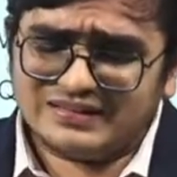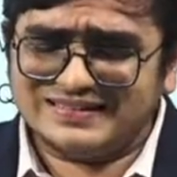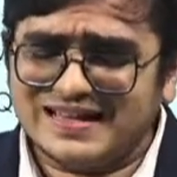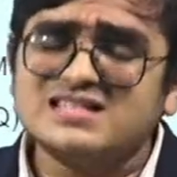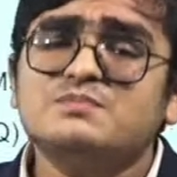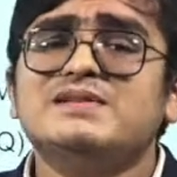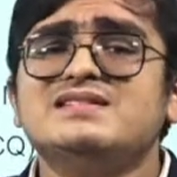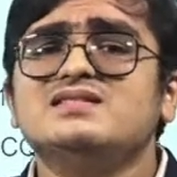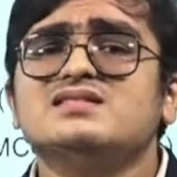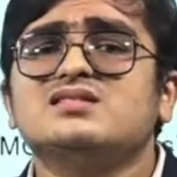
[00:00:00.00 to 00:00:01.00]
that's
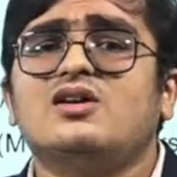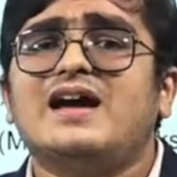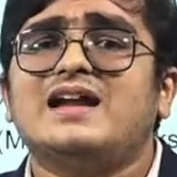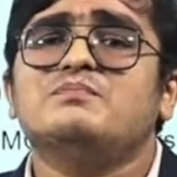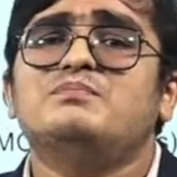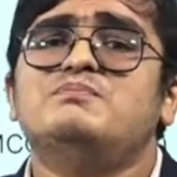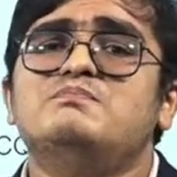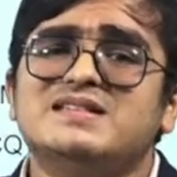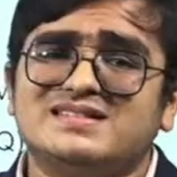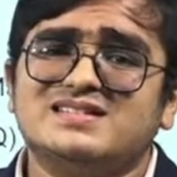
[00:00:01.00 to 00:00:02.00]
business law
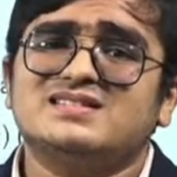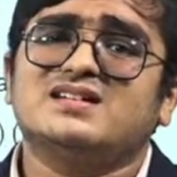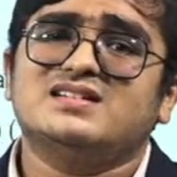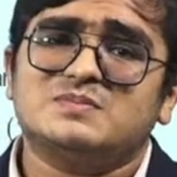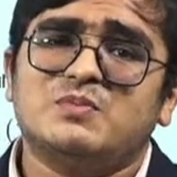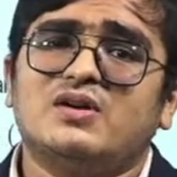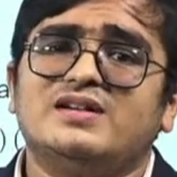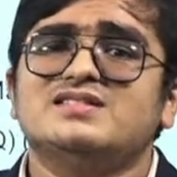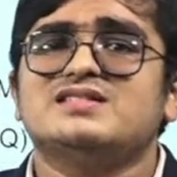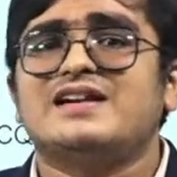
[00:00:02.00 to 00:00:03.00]
and business
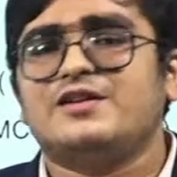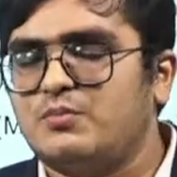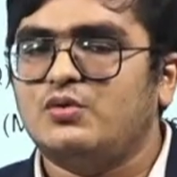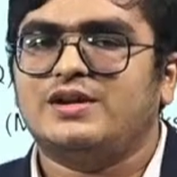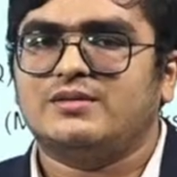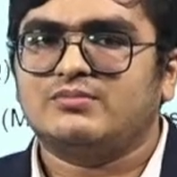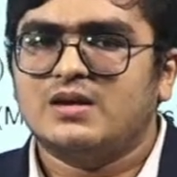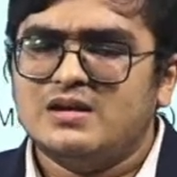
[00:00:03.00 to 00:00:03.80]
correspondence and reporting.